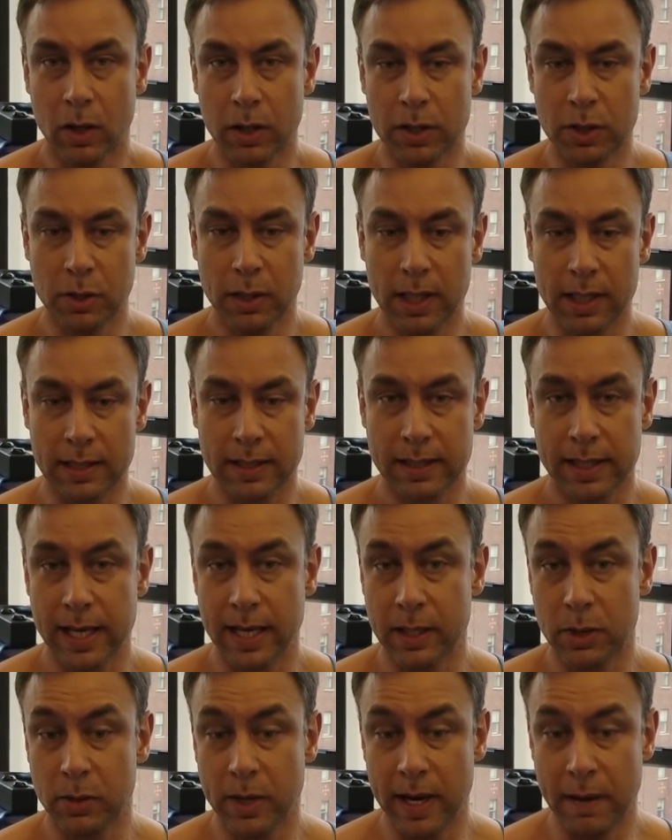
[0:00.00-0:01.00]
on drugs
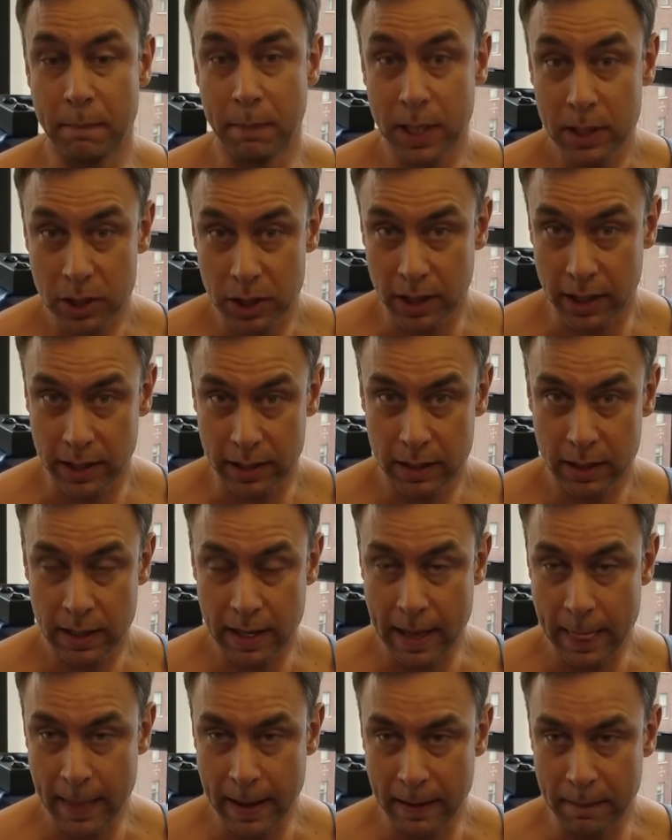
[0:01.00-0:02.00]
can train much harder
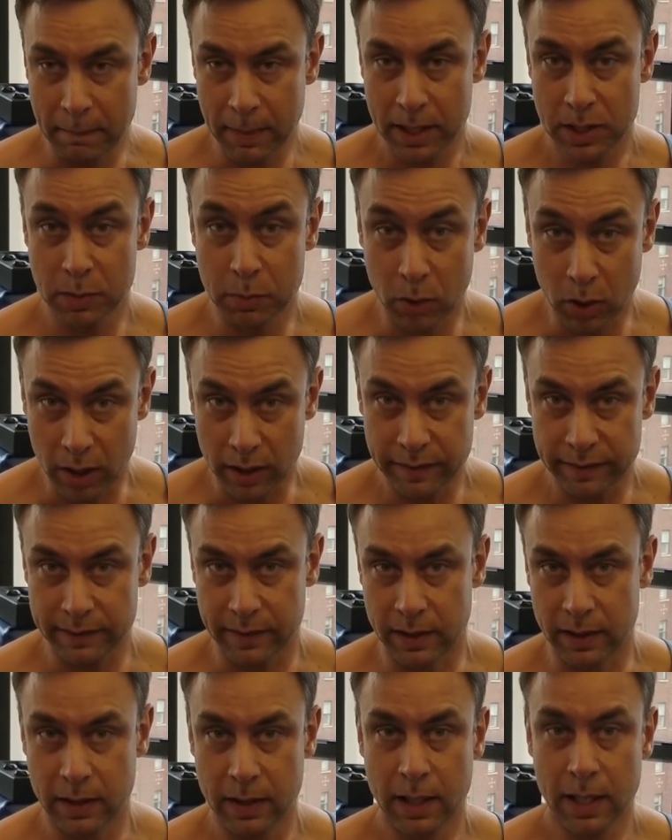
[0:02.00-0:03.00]
and much more
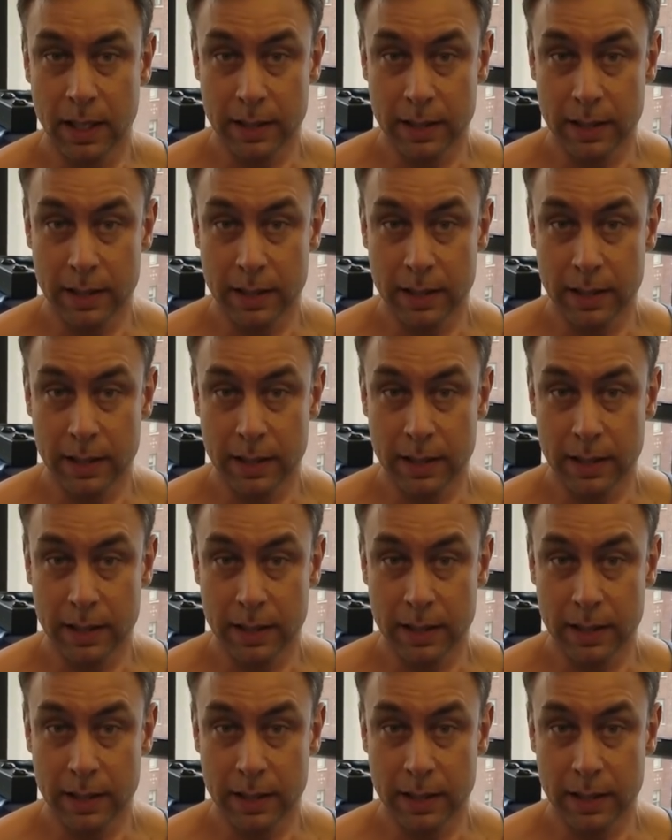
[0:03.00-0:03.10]
often